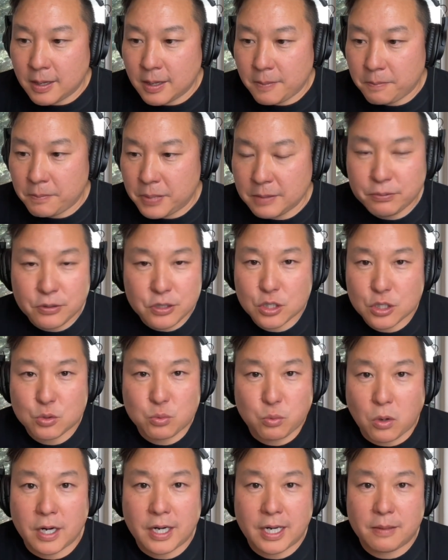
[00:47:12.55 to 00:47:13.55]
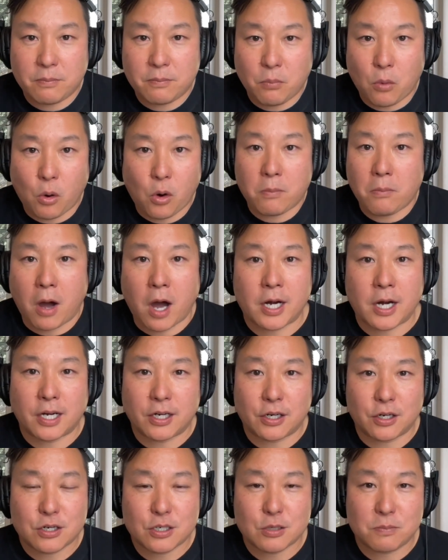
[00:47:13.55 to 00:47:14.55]
people just wanted more
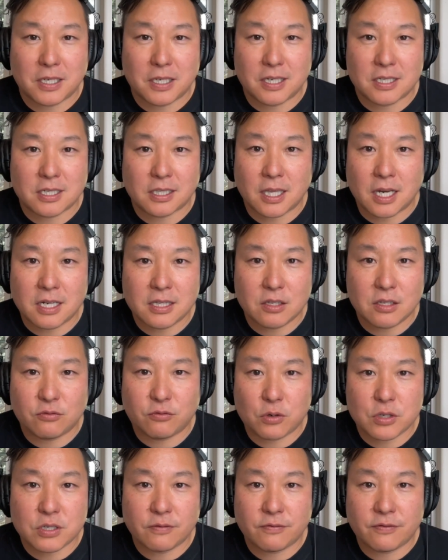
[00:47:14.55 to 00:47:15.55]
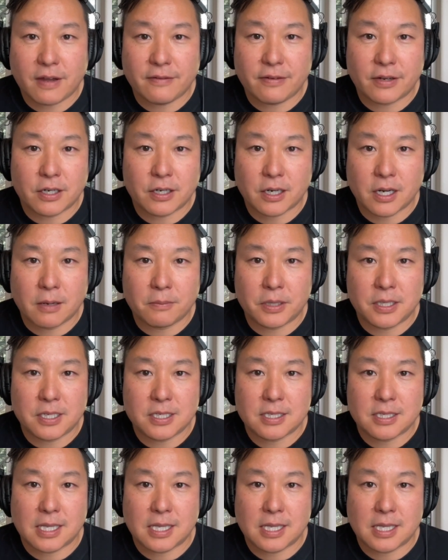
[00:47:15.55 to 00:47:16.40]
monitors because a lot of these Fortune 500 companies